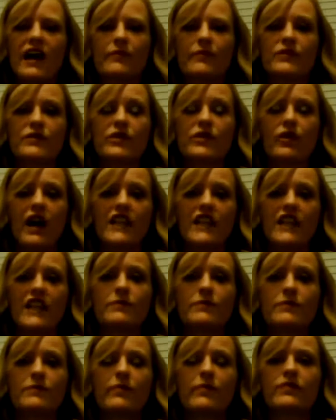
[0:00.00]
So I just
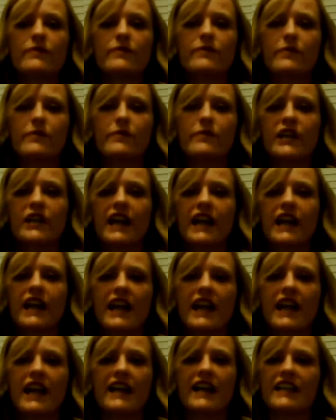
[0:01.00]
published my book,
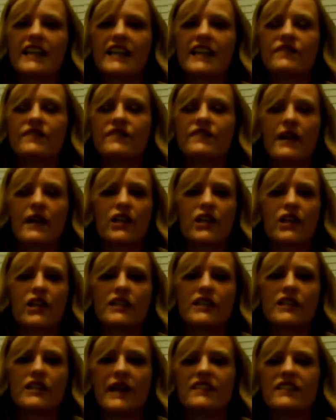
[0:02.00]
and I give seminars
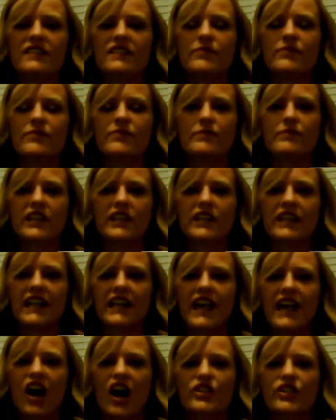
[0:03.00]
based off my book, and
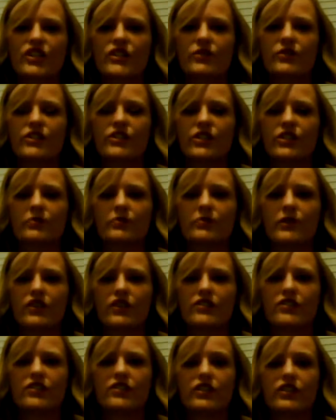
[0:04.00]
I also do
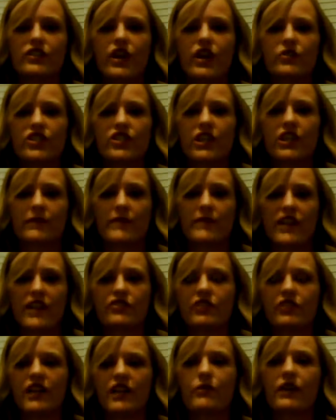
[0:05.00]
personal coaching and
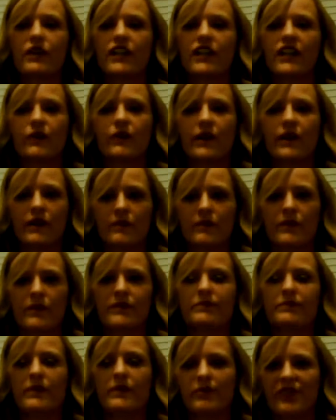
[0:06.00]
mentoring, working one-on-one
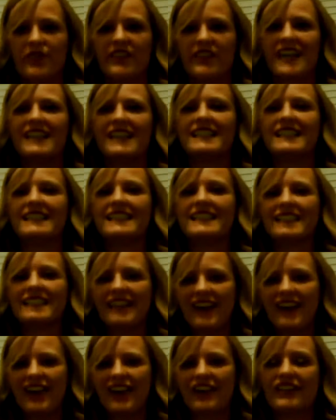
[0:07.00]
with people that
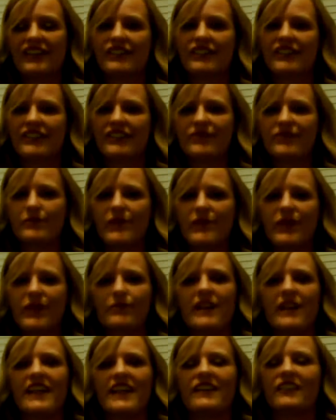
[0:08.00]
are healing from
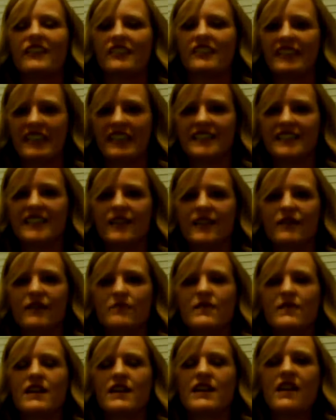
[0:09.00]
heartbreak or need
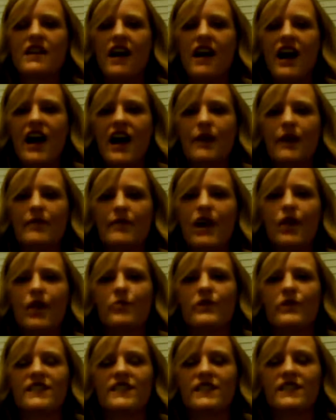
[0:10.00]
some help
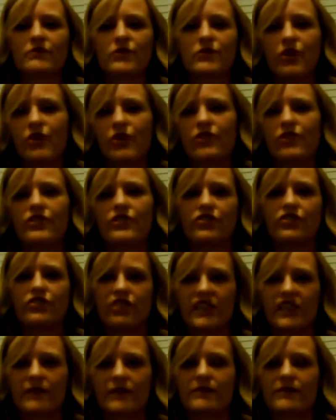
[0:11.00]
with some goals or
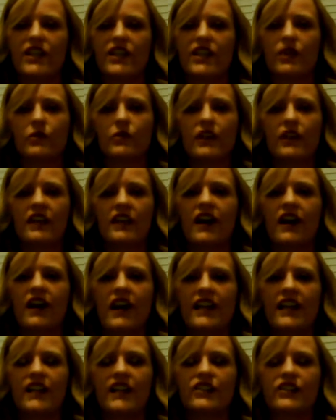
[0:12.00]
dreams that they're working
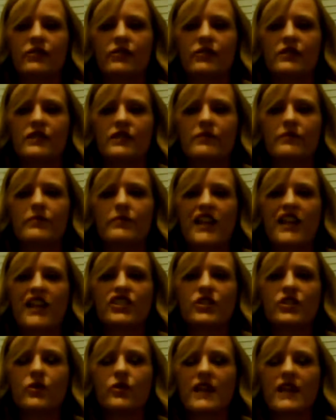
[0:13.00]
on. I do some
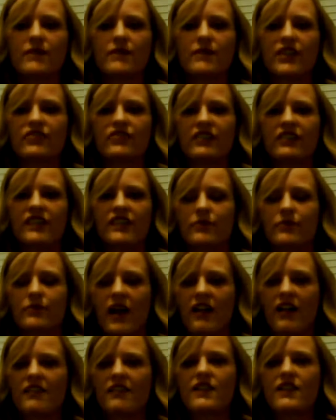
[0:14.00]
Passion Quest mentoring as
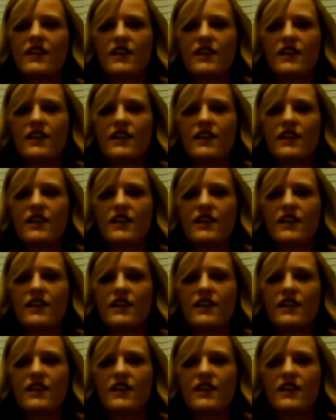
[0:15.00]
well.